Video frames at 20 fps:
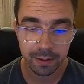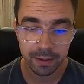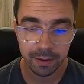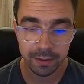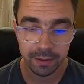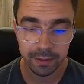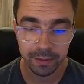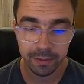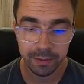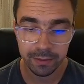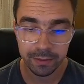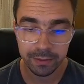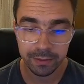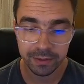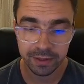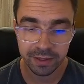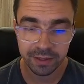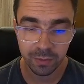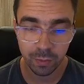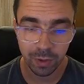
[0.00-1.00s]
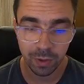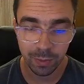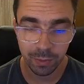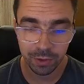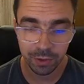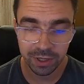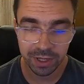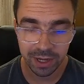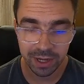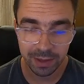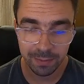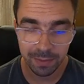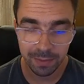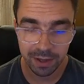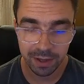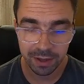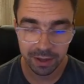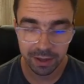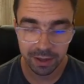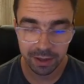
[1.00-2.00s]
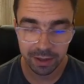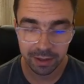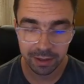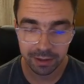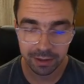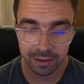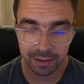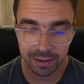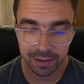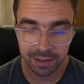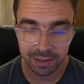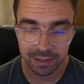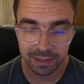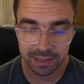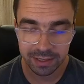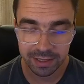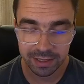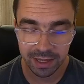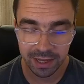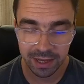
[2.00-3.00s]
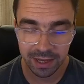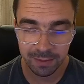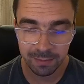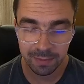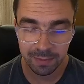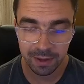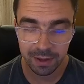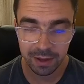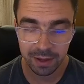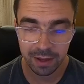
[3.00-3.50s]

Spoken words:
One more time, this name